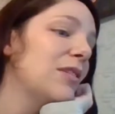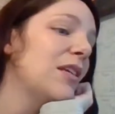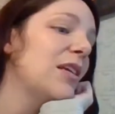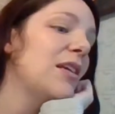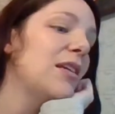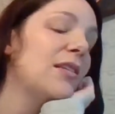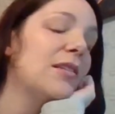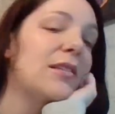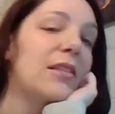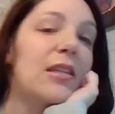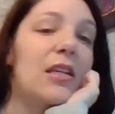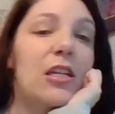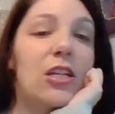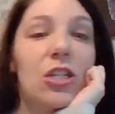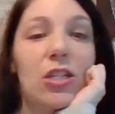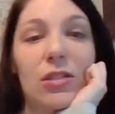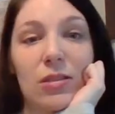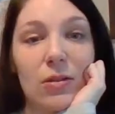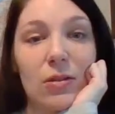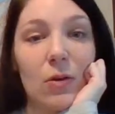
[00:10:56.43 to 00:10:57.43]
to easily
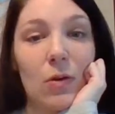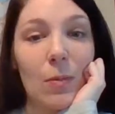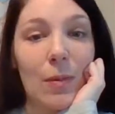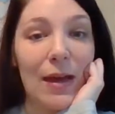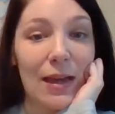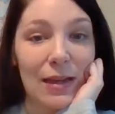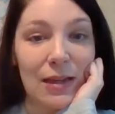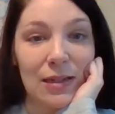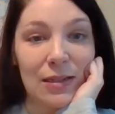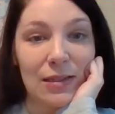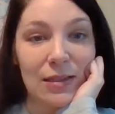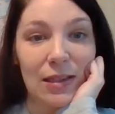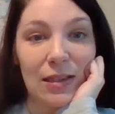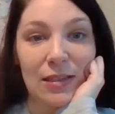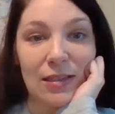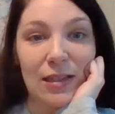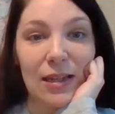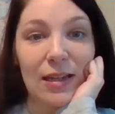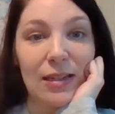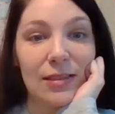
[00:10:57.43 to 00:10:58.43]
just go back into
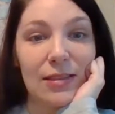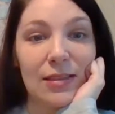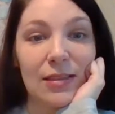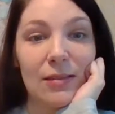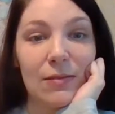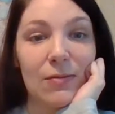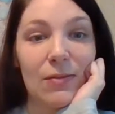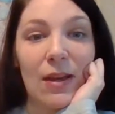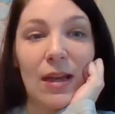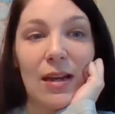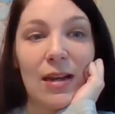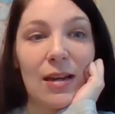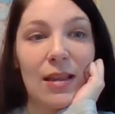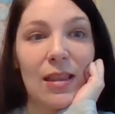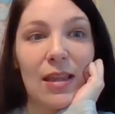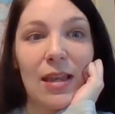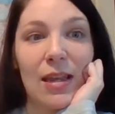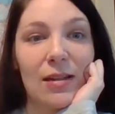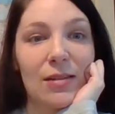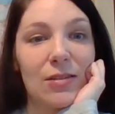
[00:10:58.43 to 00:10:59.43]
the text and find
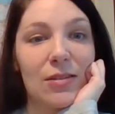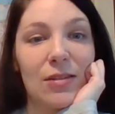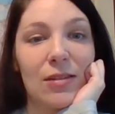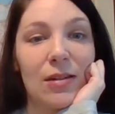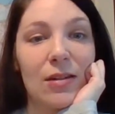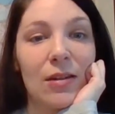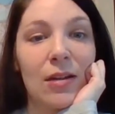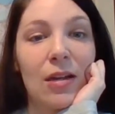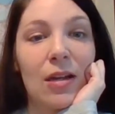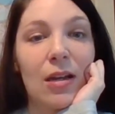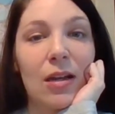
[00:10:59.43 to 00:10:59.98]
the answer.